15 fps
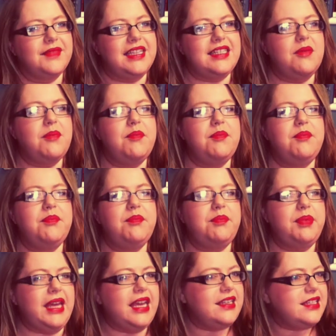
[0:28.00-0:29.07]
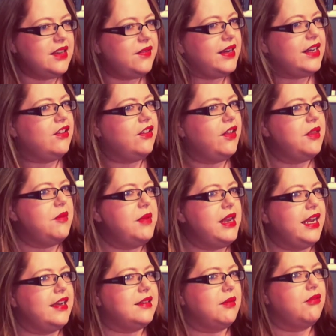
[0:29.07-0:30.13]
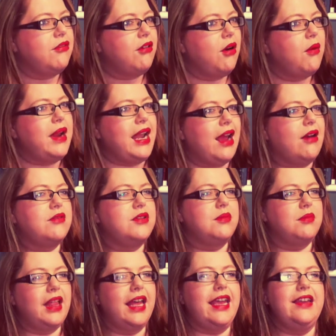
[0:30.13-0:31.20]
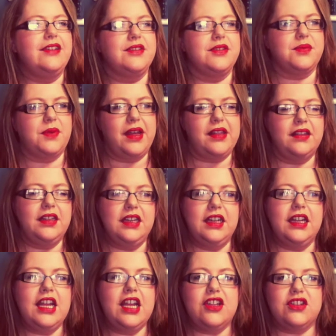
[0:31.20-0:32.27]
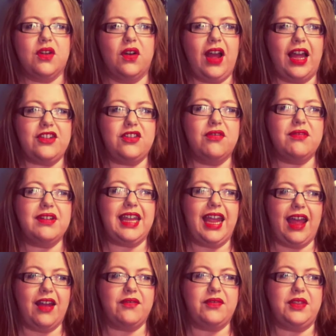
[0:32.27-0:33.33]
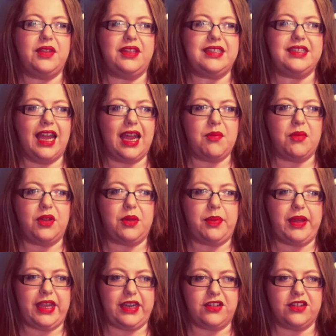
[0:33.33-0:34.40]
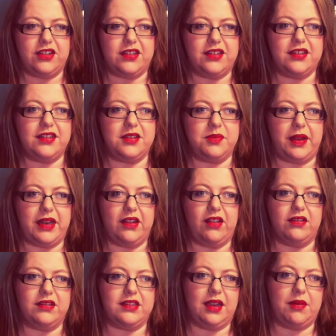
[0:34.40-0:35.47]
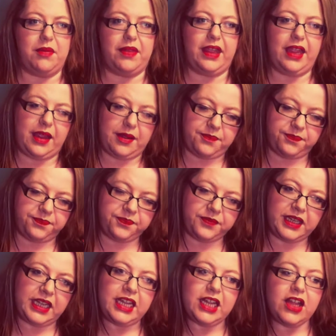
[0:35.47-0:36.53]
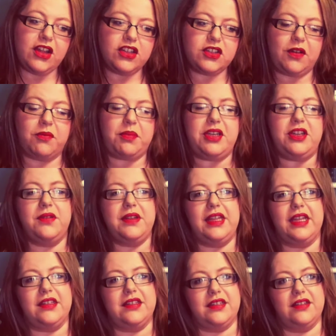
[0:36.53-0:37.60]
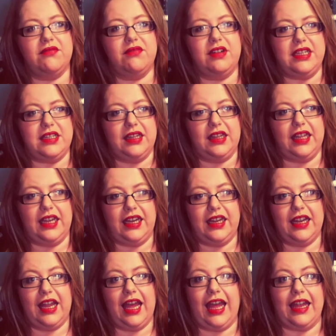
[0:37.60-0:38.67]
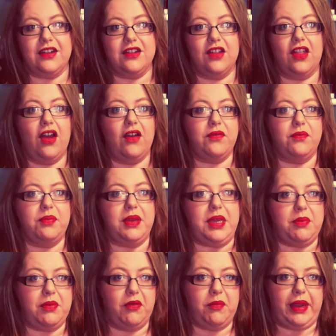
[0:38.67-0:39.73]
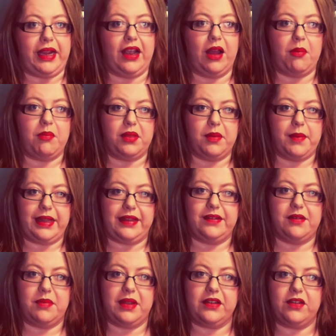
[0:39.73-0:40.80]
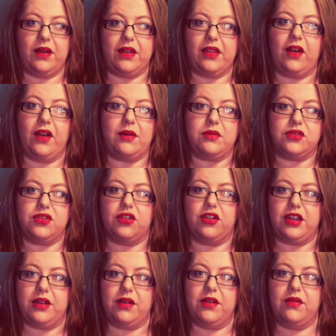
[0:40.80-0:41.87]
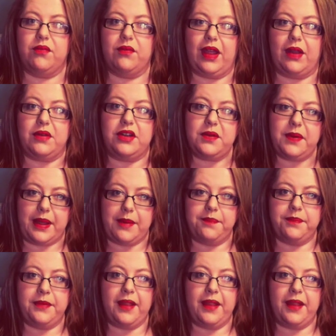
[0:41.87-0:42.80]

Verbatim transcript: it's a bit difficult at the minute because I'm growing out some layers as well. So I don't really have the time or the patience to spend a long time on the hair. So I've been doing this recently and a lot of people have been complimenting me so I thought I will show you how I do it.